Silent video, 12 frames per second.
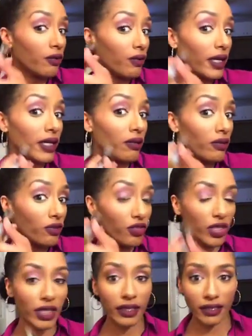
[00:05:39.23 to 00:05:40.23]
right here in your
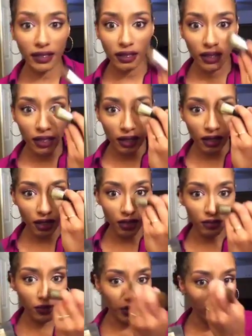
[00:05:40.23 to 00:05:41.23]
cheeks, on the
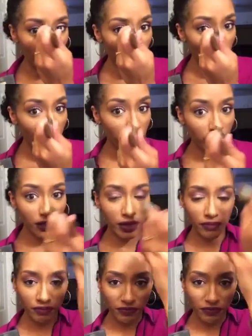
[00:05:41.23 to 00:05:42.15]
bridge of your nose,